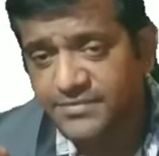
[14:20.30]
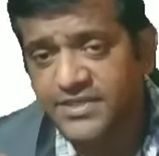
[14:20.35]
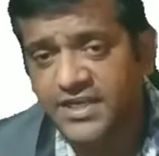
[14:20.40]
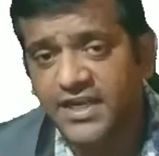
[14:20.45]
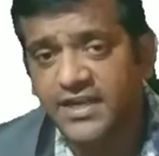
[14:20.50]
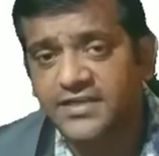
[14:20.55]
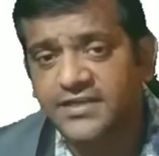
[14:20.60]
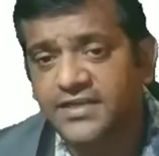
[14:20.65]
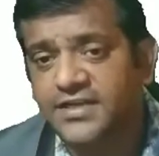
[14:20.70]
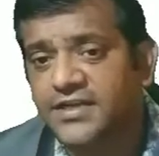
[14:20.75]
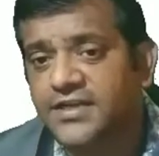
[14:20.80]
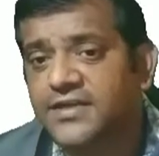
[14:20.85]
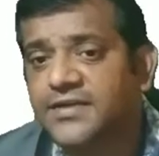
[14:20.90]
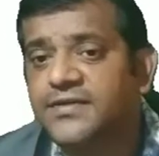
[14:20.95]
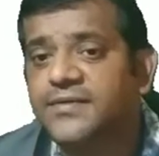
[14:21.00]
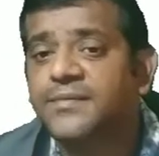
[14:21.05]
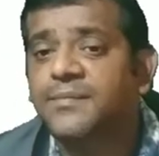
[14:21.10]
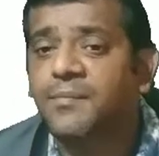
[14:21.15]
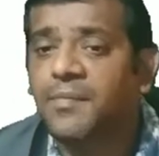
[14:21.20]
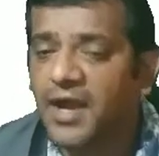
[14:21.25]
date
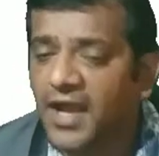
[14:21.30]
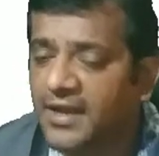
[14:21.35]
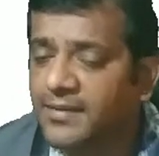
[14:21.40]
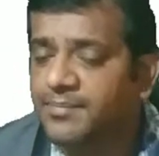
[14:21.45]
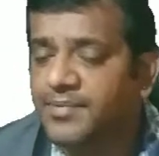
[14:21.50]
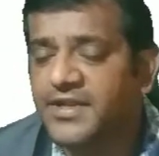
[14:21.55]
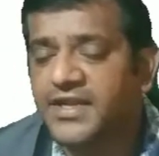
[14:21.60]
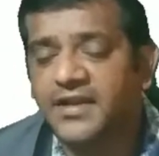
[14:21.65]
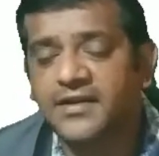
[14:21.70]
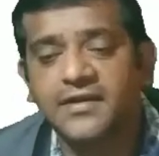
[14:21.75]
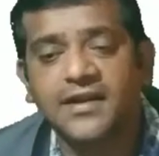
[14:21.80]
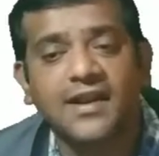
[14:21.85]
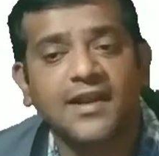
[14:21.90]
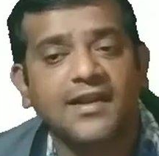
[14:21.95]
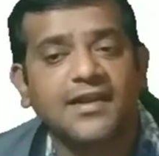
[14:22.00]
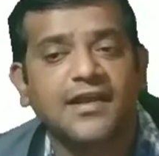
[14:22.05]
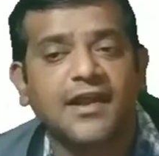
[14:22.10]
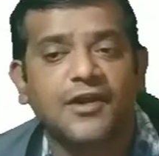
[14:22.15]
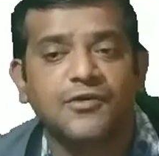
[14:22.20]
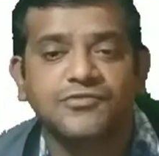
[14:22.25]
by P&L
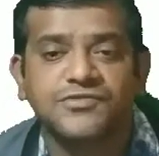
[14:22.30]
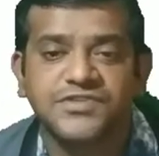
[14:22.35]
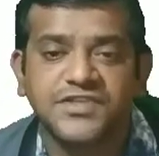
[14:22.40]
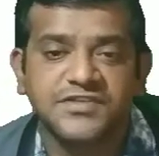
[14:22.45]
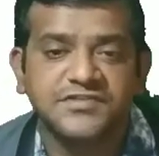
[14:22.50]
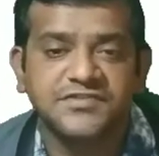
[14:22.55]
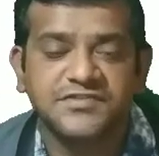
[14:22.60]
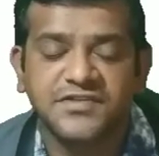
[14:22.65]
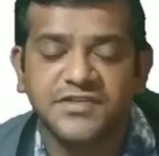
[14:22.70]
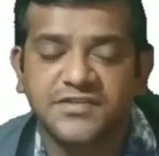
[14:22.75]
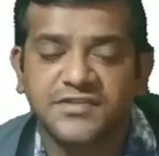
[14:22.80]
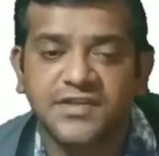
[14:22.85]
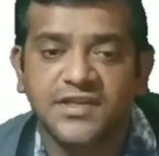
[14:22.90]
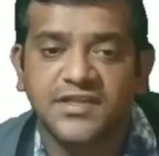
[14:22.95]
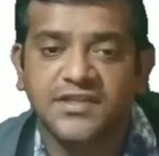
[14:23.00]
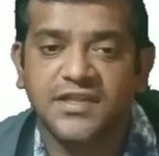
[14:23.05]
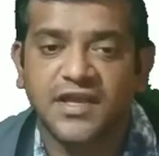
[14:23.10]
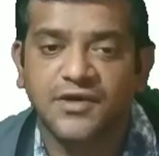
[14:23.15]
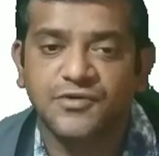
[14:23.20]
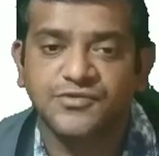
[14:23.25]
account
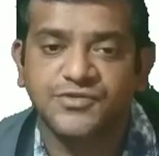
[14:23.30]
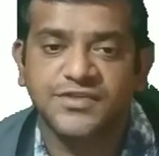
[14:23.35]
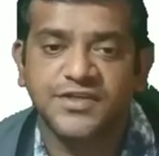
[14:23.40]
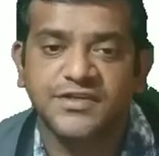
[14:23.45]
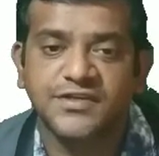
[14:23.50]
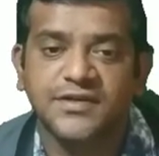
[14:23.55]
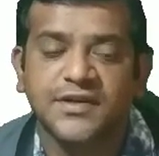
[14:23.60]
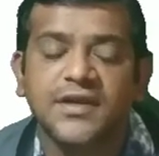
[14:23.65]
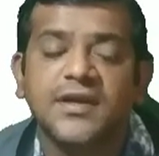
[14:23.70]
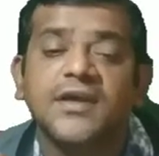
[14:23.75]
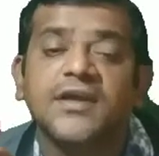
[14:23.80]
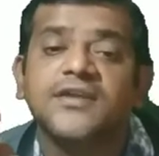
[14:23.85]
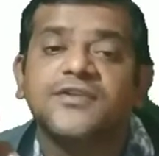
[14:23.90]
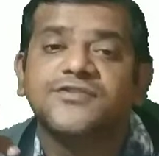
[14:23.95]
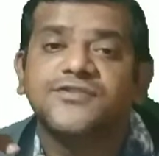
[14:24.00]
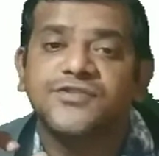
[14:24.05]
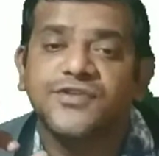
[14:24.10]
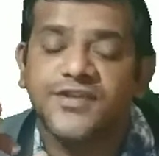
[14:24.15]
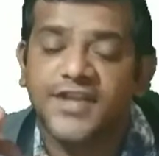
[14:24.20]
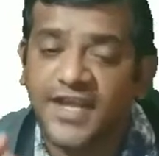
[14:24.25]
63,000.
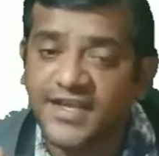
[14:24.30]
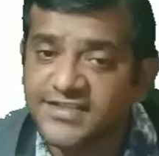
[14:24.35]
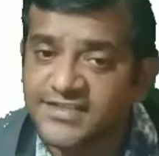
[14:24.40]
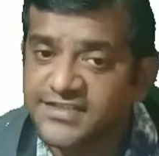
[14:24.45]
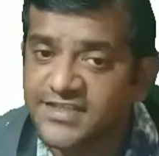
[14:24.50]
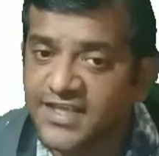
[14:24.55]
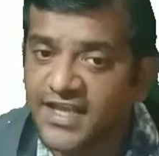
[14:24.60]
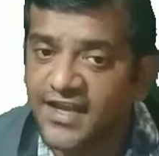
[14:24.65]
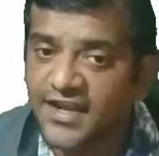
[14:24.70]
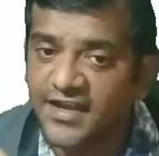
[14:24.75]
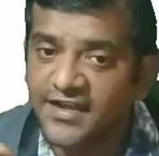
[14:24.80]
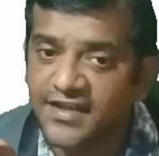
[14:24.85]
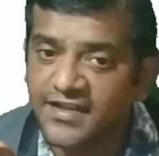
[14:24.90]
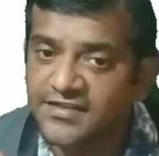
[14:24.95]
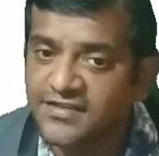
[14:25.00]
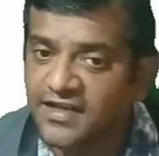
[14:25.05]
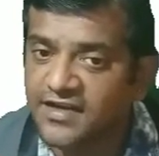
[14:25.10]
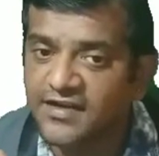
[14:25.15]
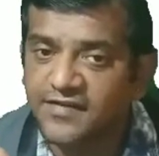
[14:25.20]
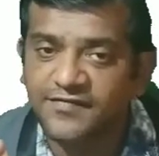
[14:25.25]
So next year
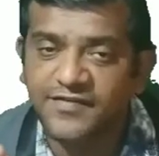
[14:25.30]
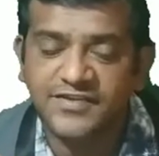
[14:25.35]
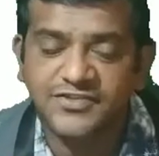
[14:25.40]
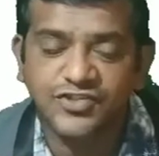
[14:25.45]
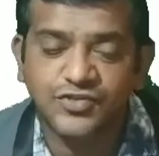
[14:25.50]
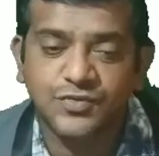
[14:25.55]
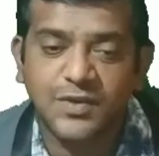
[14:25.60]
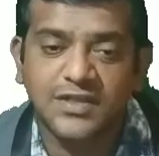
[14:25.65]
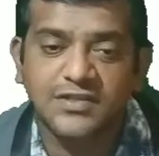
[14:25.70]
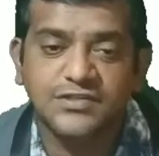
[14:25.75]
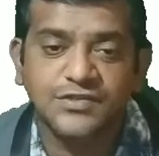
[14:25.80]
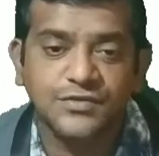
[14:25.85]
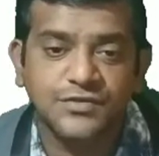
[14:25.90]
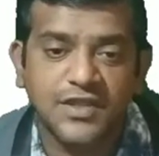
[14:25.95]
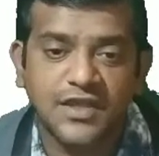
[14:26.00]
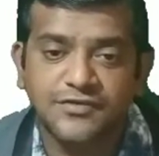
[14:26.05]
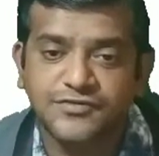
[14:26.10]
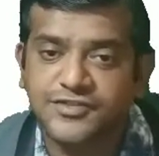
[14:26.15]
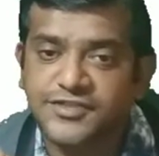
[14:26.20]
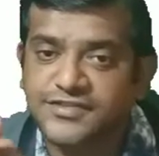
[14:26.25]
ending 31st 12
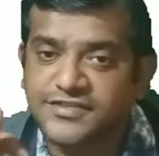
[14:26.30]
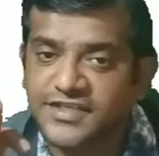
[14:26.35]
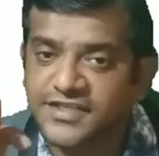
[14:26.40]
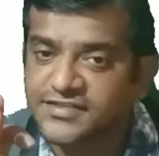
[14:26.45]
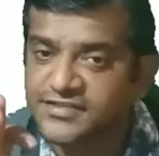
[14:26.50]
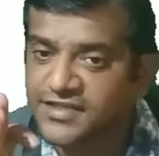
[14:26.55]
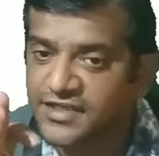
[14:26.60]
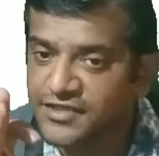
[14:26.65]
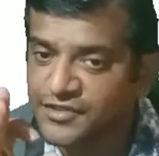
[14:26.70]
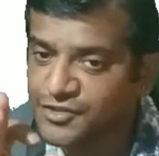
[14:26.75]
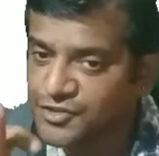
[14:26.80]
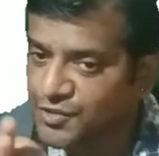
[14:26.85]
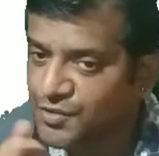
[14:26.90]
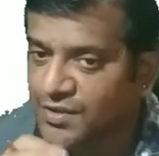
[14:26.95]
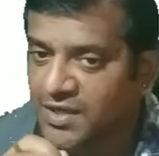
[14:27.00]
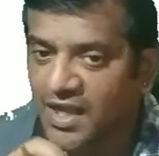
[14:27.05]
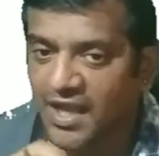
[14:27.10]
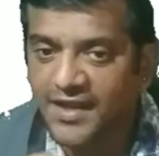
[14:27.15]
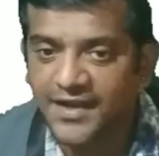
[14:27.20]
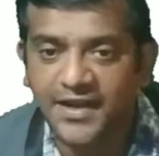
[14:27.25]
2016, 2
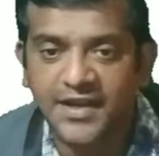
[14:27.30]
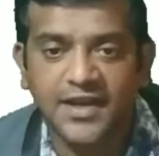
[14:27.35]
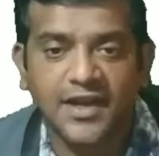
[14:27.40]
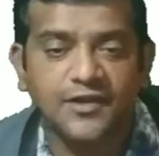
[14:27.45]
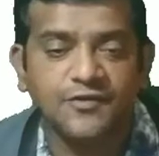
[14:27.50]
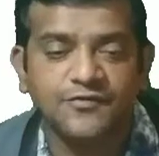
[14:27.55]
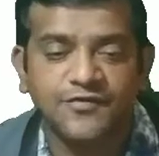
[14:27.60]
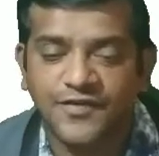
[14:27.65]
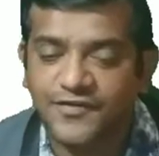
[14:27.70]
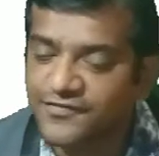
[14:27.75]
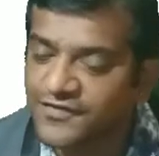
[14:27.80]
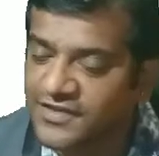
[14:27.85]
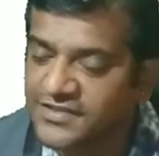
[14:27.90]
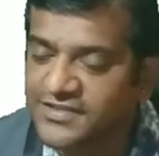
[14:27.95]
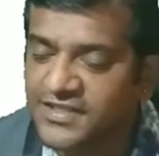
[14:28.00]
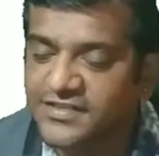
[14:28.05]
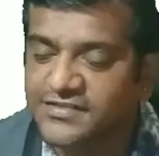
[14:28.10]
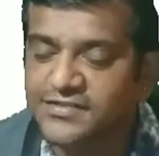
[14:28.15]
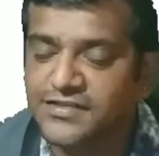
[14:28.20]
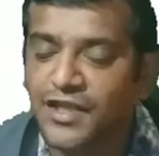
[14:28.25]
car account
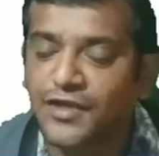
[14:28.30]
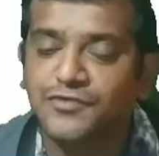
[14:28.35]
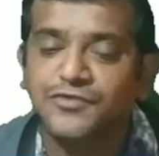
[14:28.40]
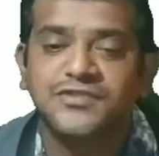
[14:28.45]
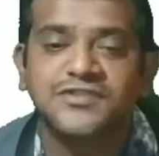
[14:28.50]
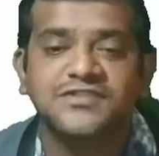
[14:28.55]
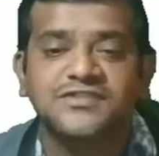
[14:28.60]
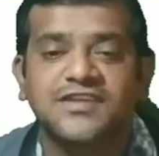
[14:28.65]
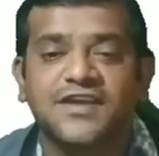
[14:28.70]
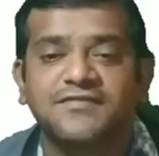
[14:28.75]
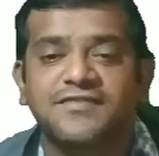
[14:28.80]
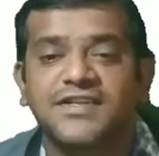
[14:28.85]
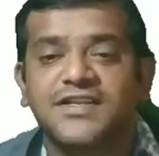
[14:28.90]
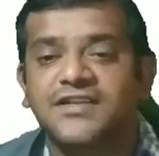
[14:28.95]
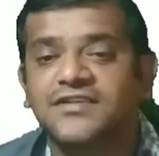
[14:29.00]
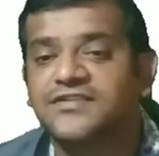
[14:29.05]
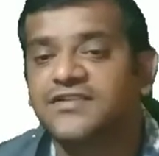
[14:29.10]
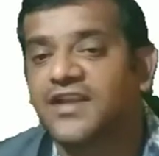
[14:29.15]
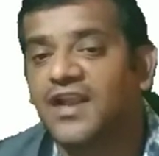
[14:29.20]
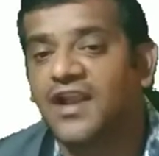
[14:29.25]

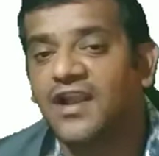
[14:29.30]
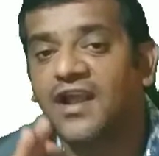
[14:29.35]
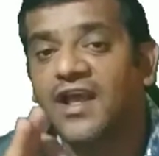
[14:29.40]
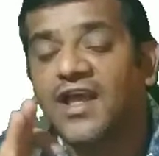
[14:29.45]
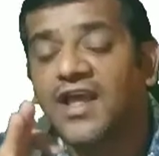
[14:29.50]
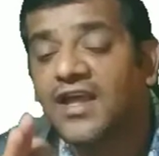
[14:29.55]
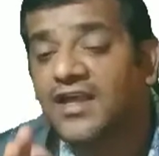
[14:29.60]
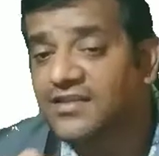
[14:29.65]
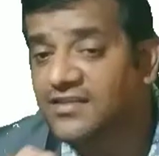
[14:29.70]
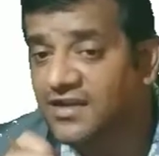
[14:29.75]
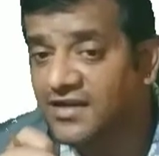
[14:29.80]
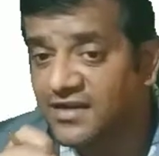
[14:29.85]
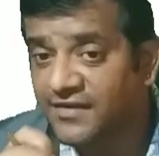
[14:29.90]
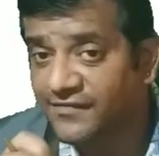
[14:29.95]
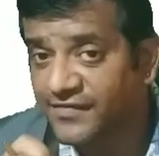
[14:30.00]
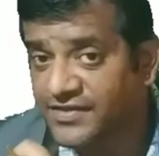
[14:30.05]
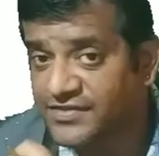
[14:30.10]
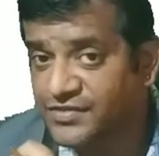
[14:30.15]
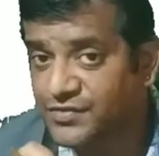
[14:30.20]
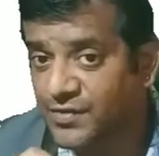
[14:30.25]
56,700.
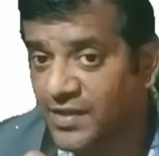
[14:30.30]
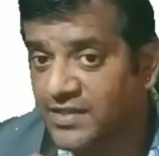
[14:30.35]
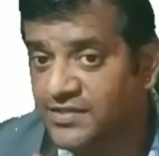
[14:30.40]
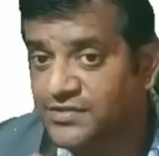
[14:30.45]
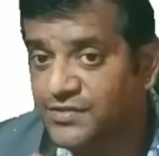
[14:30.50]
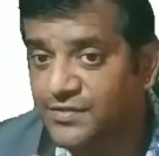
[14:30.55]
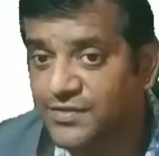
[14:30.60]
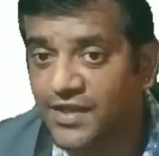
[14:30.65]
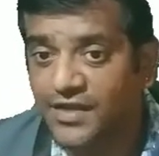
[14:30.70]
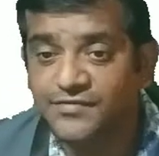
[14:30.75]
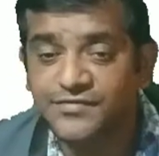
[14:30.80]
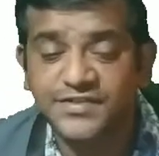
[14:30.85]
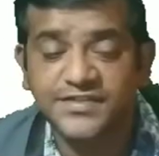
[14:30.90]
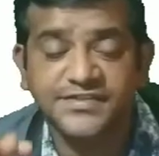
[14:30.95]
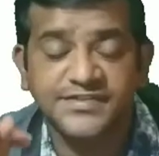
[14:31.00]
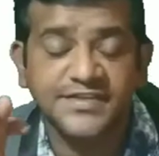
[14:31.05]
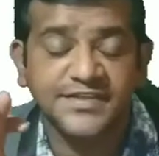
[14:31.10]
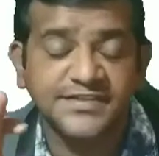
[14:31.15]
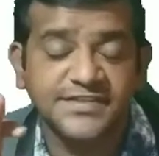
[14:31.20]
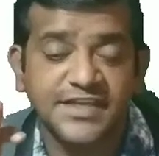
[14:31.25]
31st 12
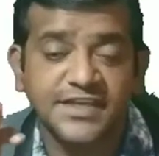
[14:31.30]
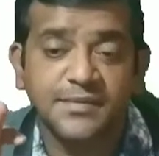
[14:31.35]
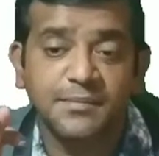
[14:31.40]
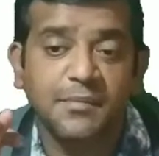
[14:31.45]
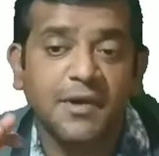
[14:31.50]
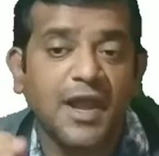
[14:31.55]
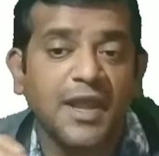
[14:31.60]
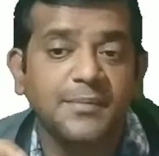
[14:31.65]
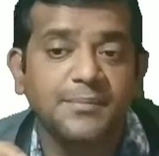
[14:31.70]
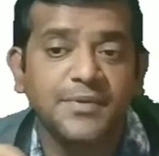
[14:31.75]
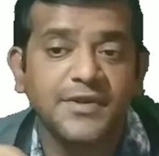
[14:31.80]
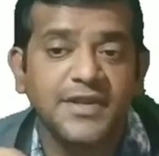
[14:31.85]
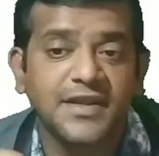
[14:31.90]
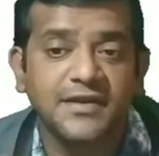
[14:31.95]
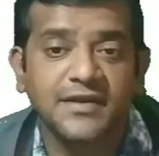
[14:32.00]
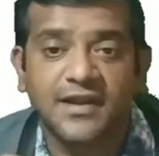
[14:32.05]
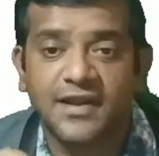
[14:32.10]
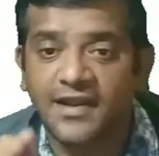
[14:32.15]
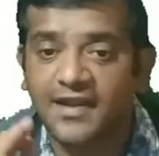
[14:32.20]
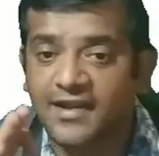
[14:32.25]
2016 by
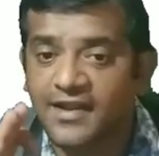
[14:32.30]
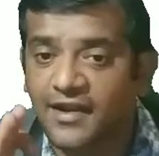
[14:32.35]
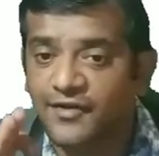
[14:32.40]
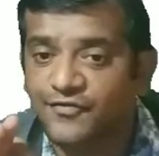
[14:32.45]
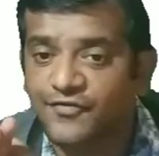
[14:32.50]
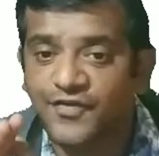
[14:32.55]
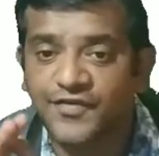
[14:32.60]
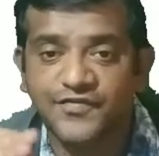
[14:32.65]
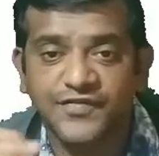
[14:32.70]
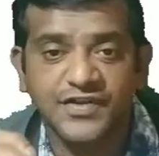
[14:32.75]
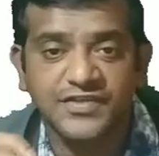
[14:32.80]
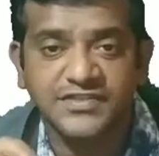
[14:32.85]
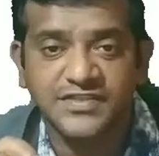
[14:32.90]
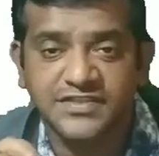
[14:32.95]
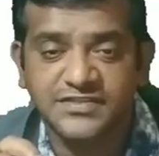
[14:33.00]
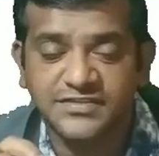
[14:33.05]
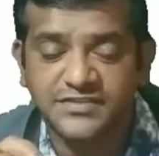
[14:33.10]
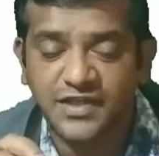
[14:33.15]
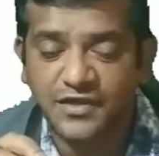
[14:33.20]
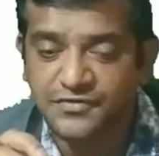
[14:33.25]
P&L account
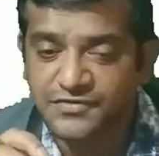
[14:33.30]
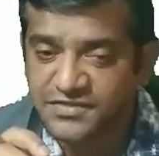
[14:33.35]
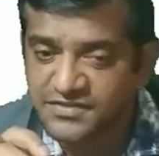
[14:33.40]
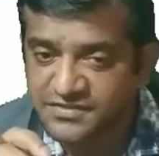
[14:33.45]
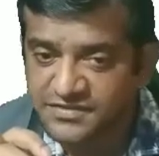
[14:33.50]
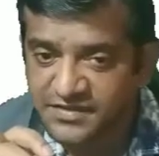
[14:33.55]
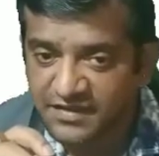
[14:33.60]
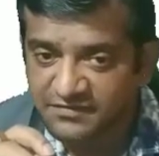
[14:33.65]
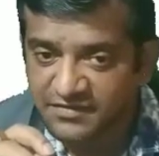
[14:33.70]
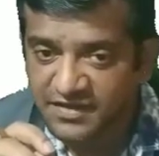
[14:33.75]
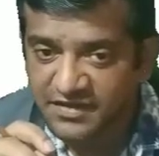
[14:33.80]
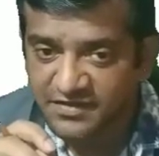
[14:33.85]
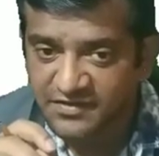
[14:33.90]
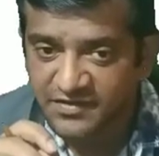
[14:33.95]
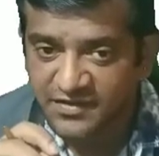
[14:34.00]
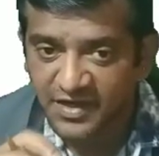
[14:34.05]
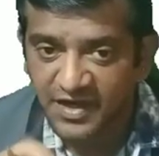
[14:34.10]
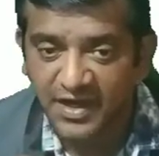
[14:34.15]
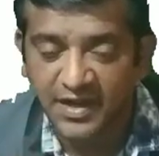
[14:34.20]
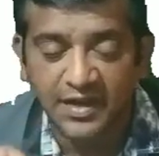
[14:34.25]

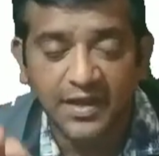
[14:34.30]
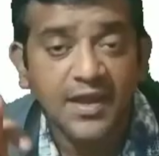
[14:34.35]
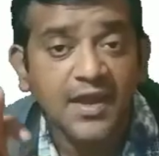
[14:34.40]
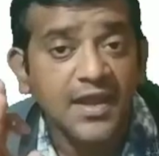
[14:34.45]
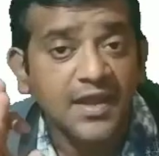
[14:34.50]
56,700.